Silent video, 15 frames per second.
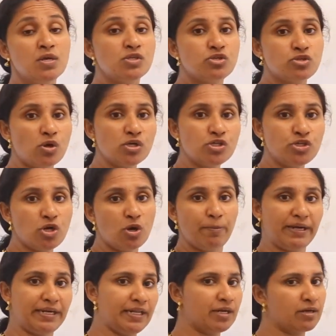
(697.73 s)

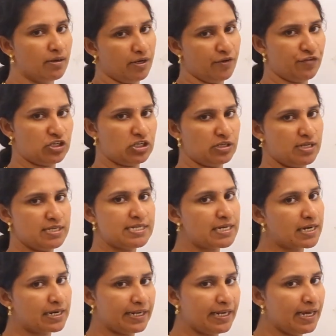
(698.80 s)
stoichiometric coefficient. Is
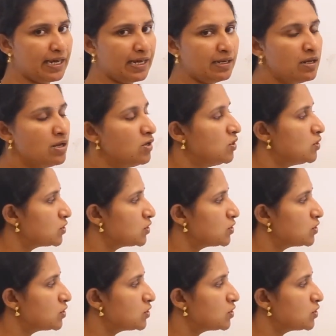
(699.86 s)
it clear?